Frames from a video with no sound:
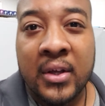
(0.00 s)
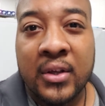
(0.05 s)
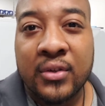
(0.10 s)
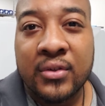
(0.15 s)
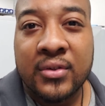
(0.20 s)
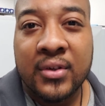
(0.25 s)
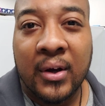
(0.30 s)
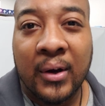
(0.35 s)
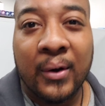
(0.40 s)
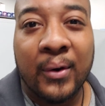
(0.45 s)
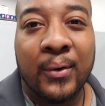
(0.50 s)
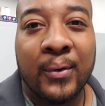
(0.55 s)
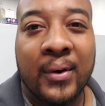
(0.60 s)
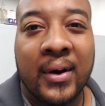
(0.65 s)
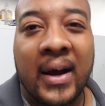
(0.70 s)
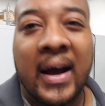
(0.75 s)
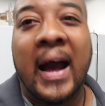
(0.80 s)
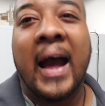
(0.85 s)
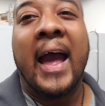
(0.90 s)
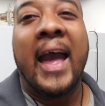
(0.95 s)
So
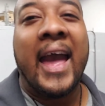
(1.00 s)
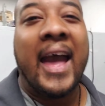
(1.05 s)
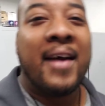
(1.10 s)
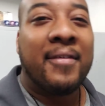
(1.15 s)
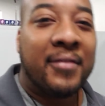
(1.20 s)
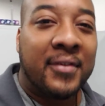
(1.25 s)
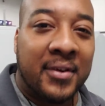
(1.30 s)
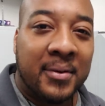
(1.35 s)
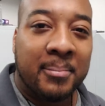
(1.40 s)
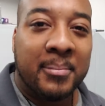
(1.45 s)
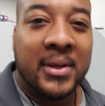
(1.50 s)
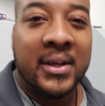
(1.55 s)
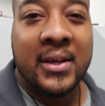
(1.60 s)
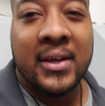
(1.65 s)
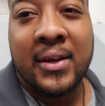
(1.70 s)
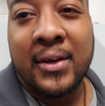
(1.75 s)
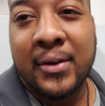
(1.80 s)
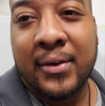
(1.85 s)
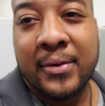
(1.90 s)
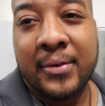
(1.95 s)
I have to be
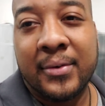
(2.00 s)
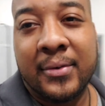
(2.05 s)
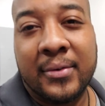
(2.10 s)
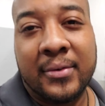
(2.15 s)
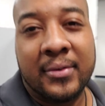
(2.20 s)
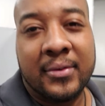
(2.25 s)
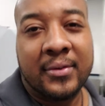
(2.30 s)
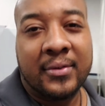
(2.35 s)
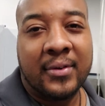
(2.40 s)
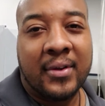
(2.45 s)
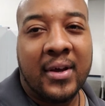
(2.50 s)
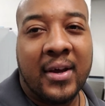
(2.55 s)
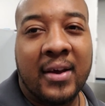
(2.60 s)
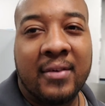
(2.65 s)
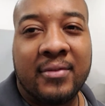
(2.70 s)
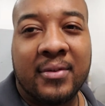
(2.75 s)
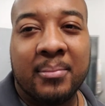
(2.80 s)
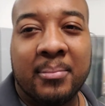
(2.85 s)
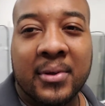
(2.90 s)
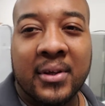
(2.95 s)
here. I
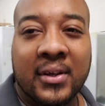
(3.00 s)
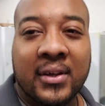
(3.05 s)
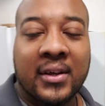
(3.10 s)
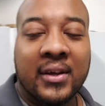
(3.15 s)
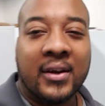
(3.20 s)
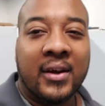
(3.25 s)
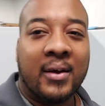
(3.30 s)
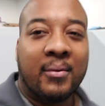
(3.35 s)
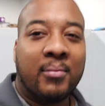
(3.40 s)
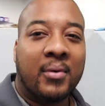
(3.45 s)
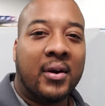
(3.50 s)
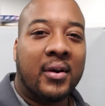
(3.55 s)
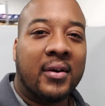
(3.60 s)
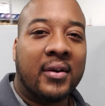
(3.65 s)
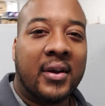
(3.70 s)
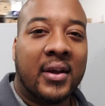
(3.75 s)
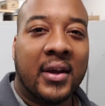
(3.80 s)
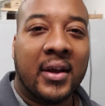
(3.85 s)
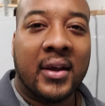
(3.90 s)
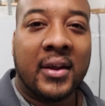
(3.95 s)
have to be here at
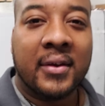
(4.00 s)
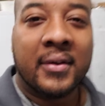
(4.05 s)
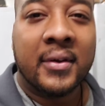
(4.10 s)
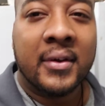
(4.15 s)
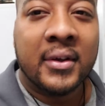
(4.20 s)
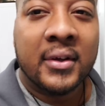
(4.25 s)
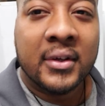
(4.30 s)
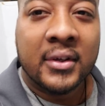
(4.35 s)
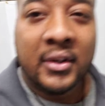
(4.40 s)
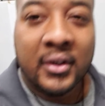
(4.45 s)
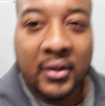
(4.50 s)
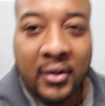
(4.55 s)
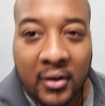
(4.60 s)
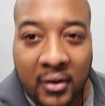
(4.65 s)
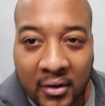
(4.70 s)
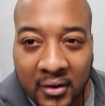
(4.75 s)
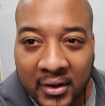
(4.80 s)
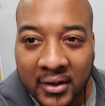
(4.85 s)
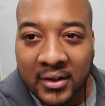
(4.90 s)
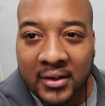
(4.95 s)
work and
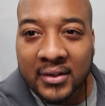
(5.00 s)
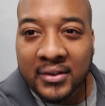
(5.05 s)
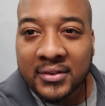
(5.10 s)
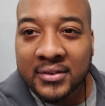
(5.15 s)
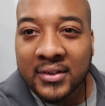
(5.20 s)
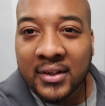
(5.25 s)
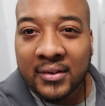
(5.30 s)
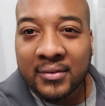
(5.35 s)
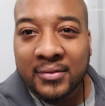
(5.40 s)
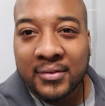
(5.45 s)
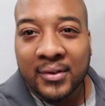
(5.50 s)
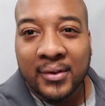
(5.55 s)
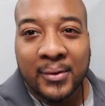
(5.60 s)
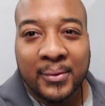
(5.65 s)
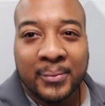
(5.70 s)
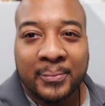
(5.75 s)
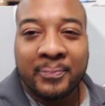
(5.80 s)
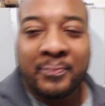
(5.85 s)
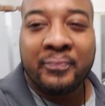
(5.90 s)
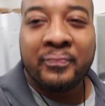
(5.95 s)
all that good stuff. So,
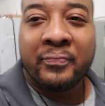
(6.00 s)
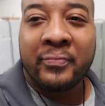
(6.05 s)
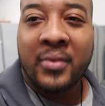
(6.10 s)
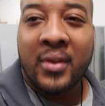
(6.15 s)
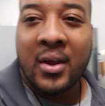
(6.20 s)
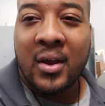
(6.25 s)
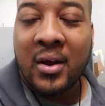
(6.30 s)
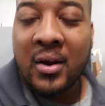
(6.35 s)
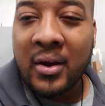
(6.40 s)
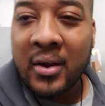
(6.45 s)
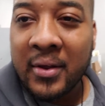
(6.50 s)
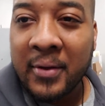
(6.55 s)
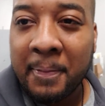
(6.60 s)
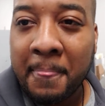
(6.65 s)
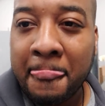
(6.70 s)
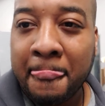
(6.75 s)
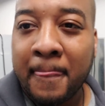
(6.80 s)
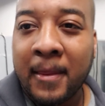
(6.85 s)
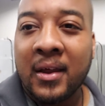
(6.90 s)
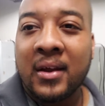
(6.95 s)
all right,
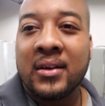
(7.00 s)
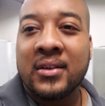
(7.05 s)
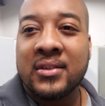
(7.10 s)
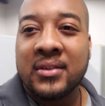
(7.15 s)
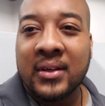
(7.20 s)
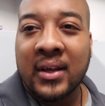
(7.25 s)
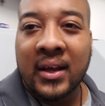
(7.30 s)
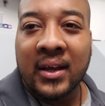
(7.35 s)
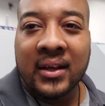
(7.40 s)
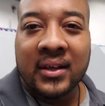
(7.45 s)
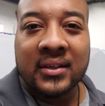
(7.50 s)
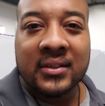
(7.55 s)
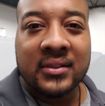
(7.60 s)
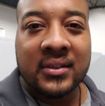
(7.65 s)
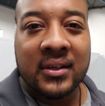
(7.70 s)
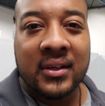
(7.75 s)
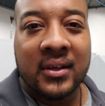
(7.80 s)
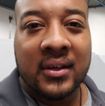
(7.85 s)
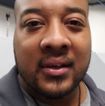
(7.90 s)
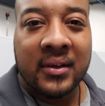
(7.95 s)
all right, you guys.
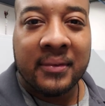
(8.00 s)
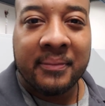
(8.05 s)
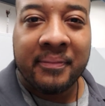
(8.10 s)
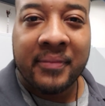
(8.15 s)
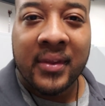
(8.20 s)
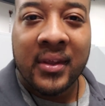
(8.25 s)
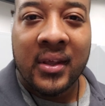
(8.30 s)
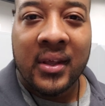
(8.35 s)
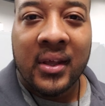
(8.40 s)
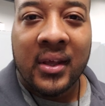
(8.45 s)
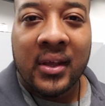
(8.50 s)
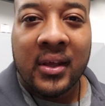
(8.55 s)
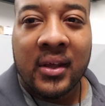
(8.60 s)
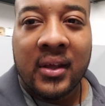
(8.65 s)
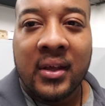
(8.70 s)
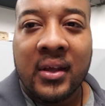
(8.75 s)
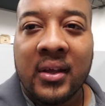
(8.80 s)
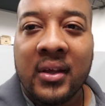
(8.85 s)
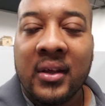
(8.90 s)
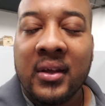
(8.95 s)
Uh,
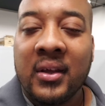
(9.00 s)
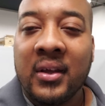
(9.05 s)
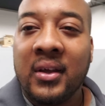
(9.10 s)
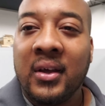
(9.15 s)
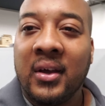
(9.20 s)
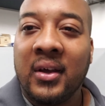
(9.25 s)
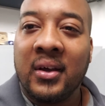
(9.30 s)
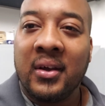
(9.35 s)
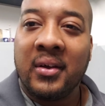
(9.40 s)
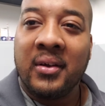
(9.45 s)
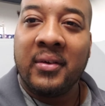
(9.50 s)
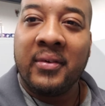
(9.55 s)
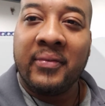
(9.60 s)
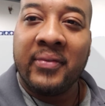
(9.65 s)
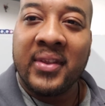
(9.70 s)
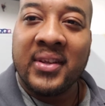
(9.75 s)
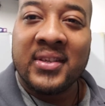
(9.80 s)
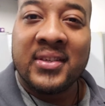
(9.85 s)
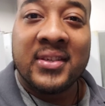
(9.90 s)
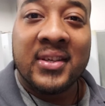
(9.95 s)
um,
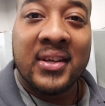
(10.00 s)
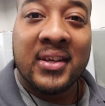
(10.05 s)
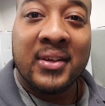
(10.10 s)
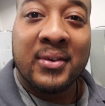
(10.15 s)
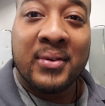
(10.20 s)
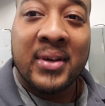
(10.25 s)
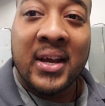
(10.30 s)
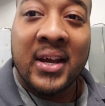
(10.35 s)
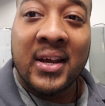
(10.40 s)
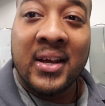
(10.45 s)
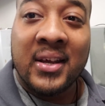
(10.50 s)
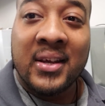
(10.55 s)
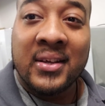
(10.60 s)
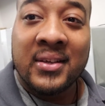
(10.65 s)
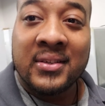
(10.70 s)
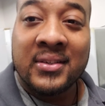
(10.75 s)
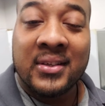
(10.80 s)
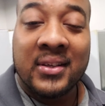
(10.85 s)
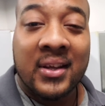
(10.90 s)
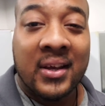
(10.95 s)
see you
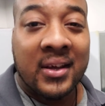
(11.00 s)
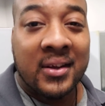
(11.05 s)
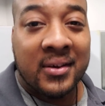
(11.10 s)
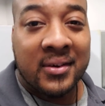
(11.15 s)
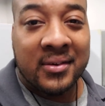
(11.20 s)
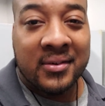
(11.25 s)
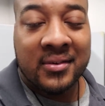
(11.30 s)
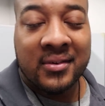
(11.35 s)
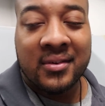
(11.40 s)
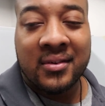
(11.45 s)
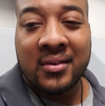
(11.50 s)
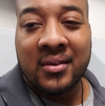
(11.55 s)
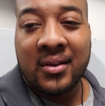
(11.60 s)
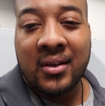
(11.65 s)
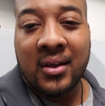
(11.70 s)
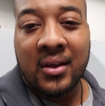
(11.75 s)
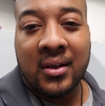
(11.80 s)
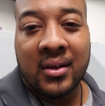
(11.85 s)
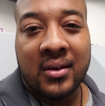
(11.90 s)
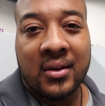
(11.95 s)
guys later.
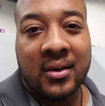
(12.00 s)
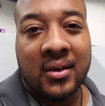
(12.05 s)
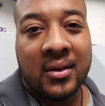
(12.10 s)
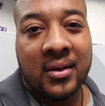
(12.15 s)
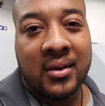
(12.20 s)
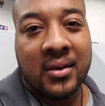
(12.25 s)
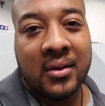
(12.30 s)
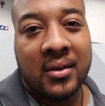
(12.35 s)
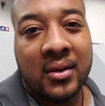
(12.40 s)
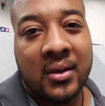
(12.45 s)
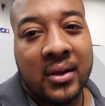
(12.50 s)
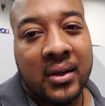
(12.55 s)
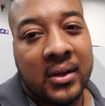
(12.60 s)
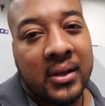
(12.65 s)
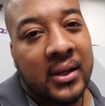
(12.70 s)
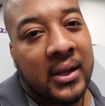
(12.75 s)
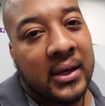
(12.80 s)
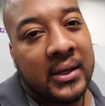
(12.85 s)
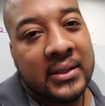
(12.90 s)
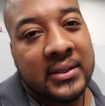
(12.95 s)
And uh,
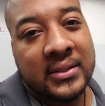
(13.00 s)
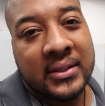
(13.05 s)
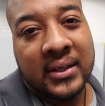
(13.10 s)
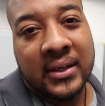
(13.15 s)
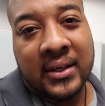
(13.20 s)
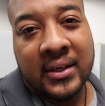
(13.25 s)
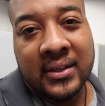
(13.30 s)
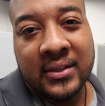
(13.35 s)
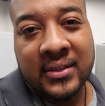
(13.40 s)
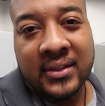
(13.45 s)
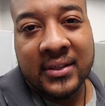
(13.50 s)
like I said,